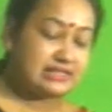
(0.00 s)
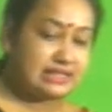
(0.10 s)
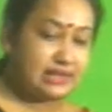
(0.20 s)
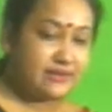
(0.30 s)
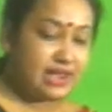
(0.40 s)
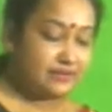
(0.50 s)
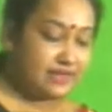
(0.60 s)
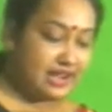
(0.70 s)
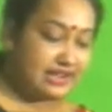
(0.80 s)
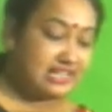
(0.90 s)
they were
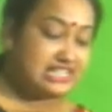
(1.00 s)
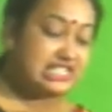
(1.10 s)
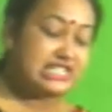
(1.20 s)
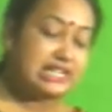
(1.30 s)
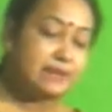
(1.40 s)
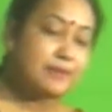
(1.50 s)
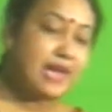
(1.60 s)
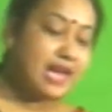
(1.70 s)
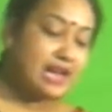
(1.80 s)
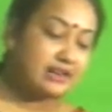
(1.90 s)
wearing cheap
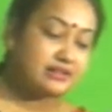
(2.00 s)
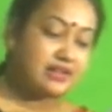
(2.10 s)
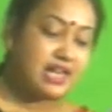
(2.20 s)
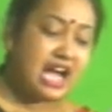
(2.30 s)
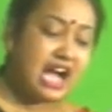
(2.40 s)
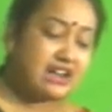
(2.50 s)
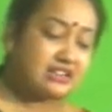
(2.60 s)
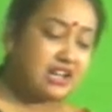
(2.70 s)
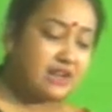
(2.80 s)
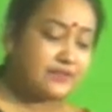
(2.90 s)
and
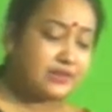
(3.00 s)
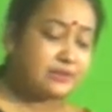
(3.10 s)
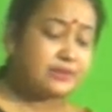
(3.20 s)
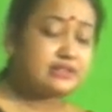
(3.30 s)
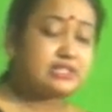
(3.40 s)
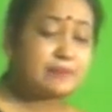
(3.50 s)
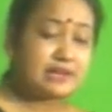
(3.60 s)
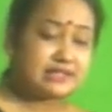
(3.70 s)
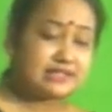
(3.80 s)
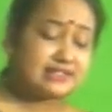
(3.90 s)
uncomfortable
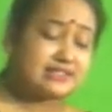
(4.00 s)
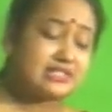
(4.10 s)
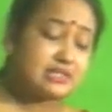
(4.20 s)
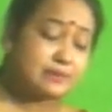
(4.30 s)
spectacles,